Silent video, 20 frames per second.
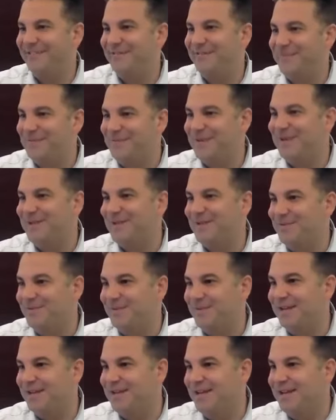to fill my
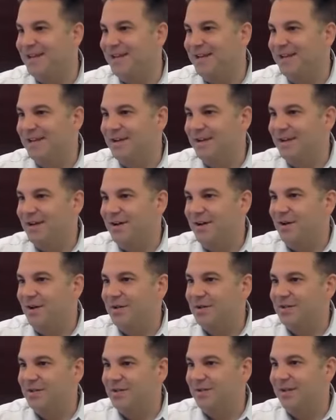SUV.
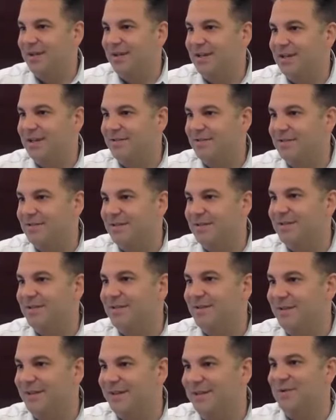Also, like gifting.
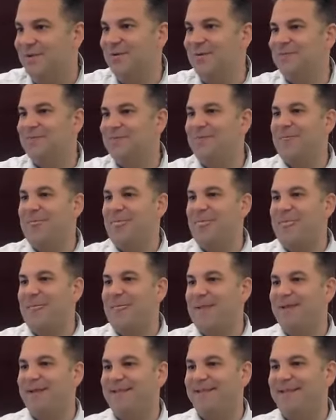Okay, cool.
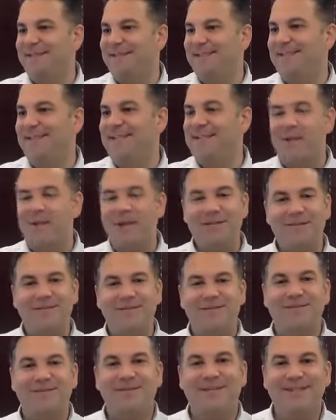That's
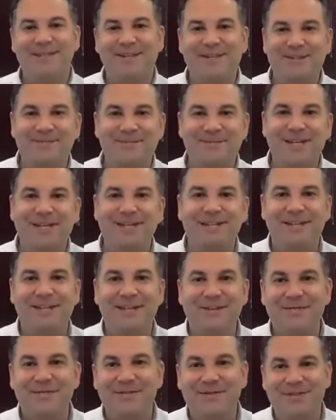awesome. That's awesome, Jane.
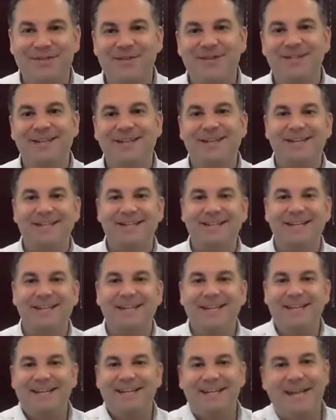Thank you for sharing that.
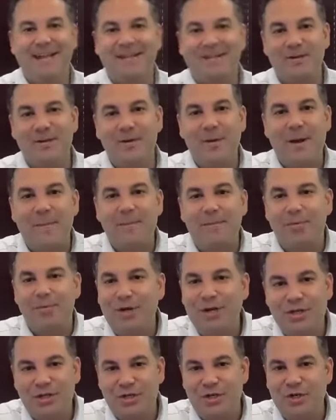Yeah, so I'm
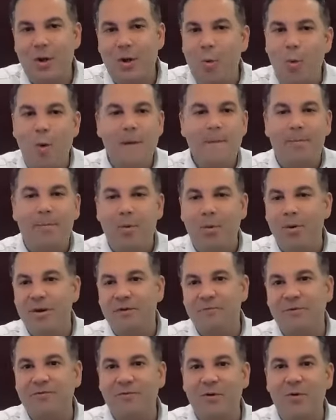pretty sure at one
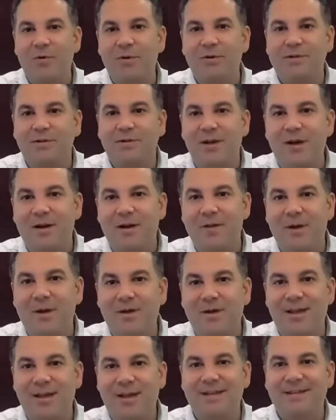point we've always thought
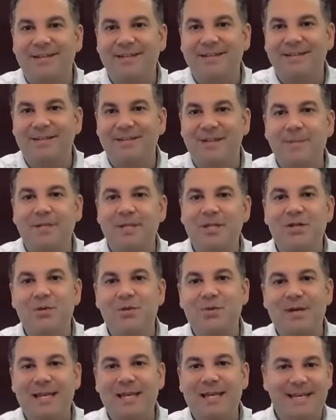about that something
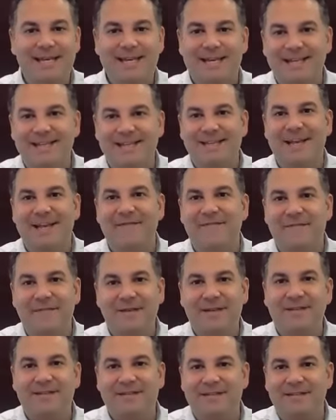unique that
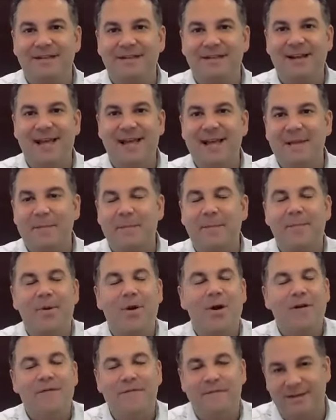fits the client
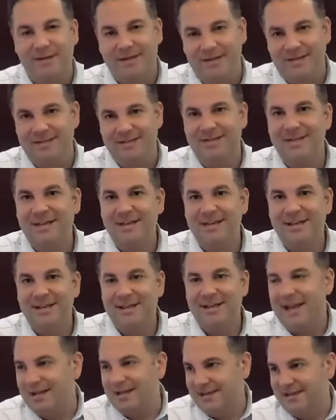perfectly,
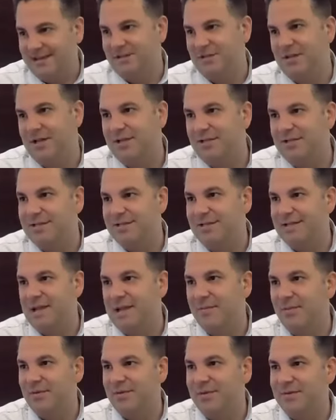like Jane's
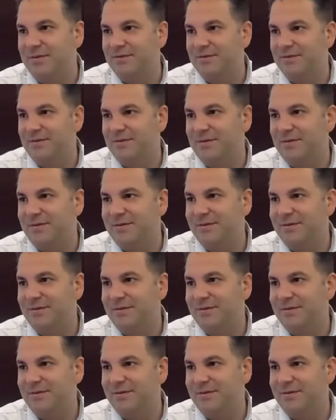example here for.